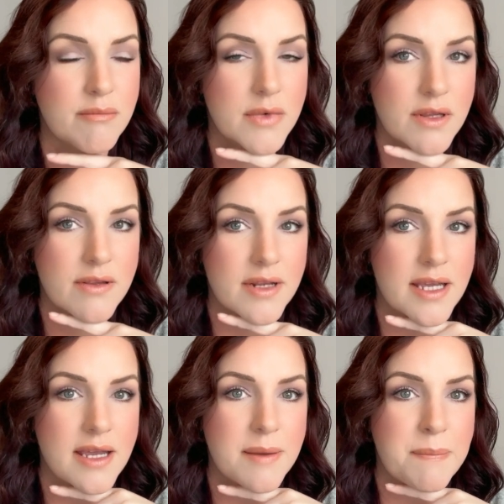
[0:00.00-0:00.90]

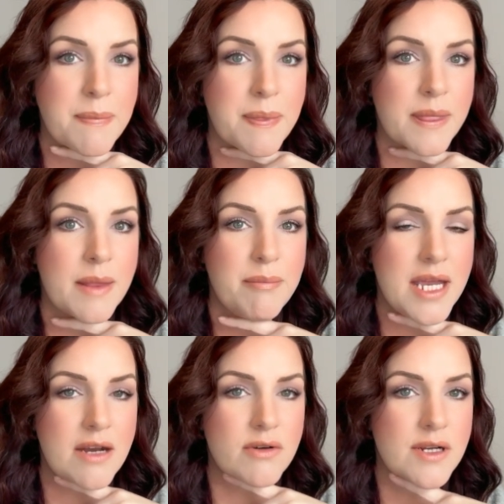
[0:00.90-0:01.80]
monthly
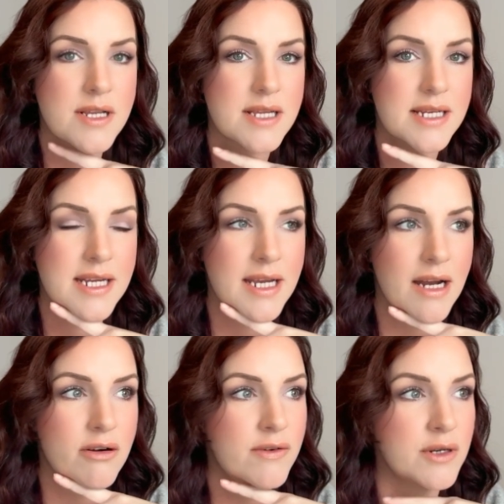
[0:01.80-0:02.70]
pay runs. I take
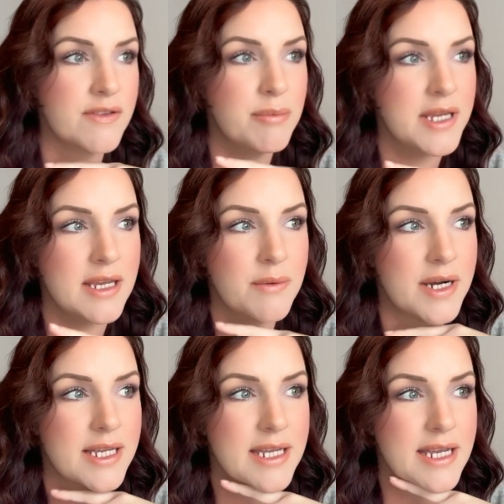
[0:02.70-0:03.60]
care of all of the
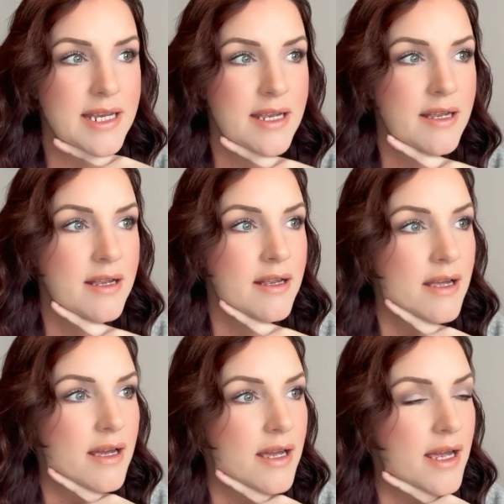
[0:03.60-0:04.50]
PAYE,
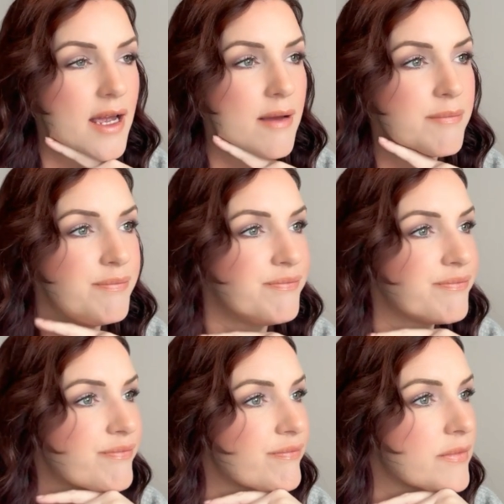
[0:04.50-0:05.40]
um,
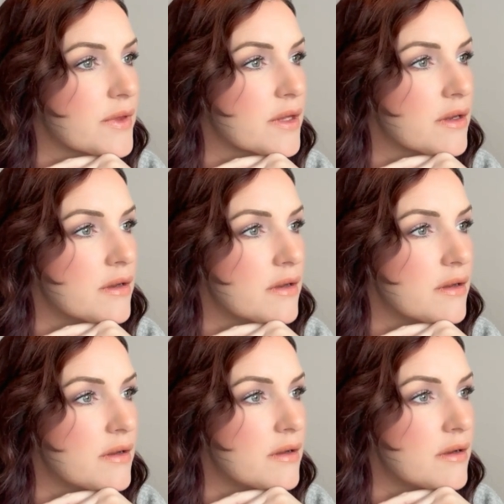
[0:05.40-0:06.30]

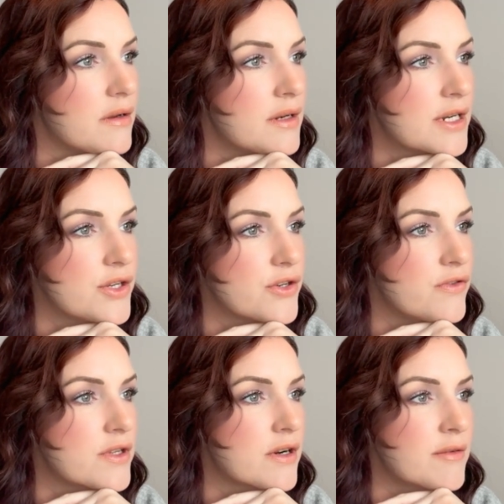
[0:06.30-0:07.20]
national
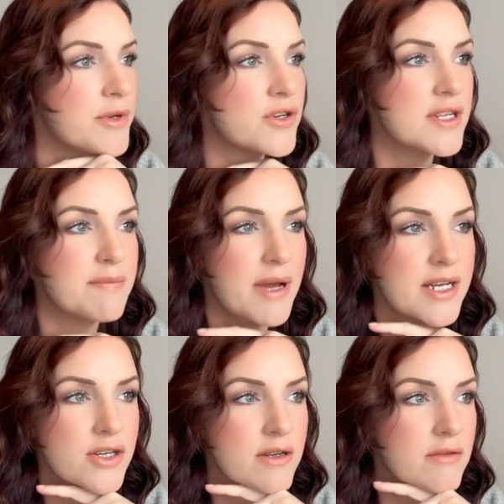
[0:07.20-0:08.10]
insurance contributions,
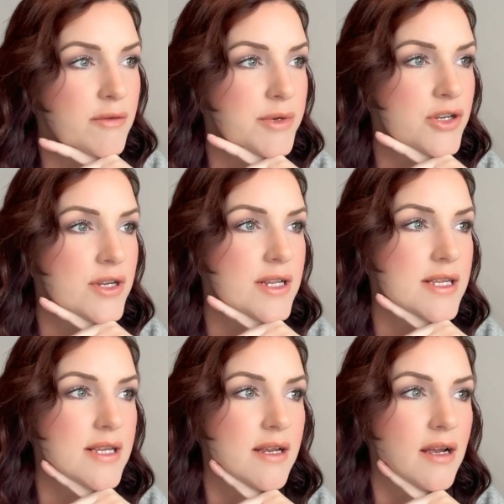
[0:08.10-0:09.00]
pension contributions.
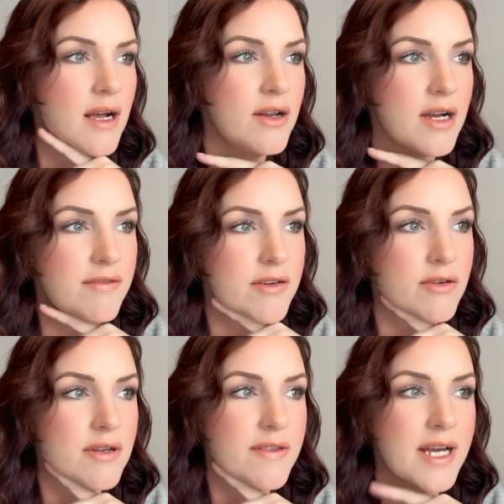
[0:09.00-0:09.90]
I look after
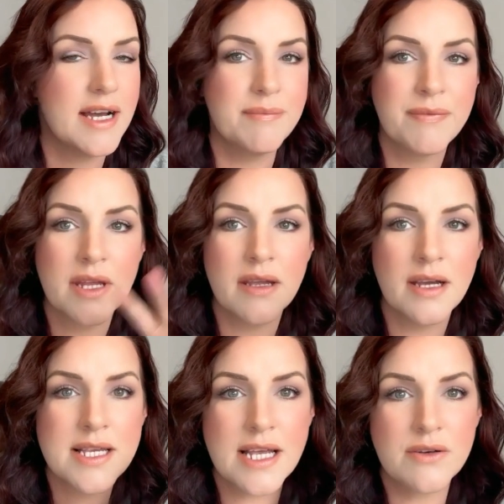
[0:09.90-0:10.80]
all of that.
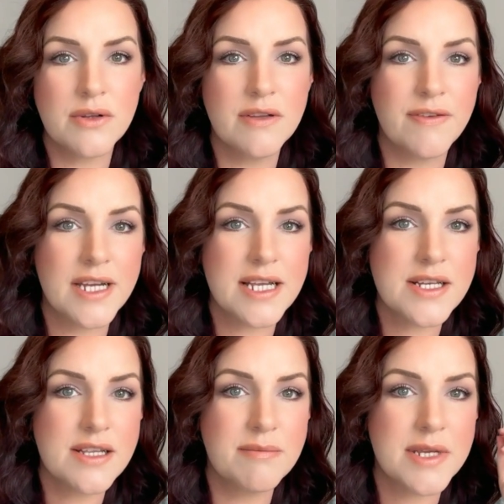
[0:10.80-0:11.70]
I send all the figures
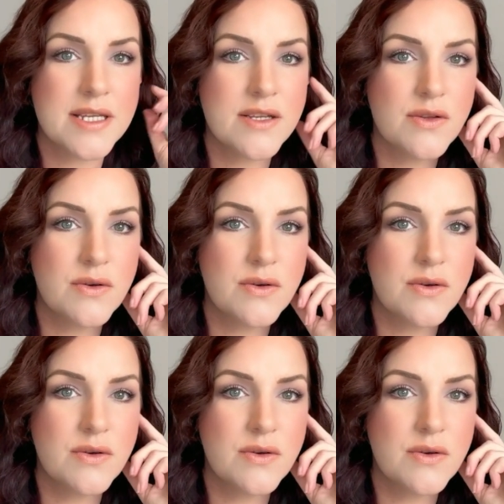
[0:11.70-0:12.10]
to the business